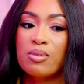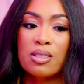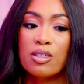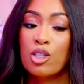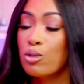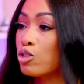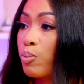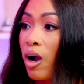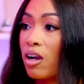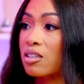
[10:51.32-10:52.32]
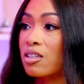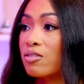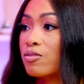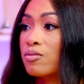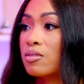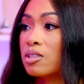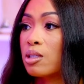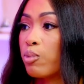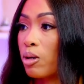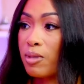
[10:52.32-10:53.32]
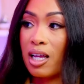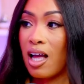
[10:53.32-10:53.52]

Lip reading: was a huge part of Support Black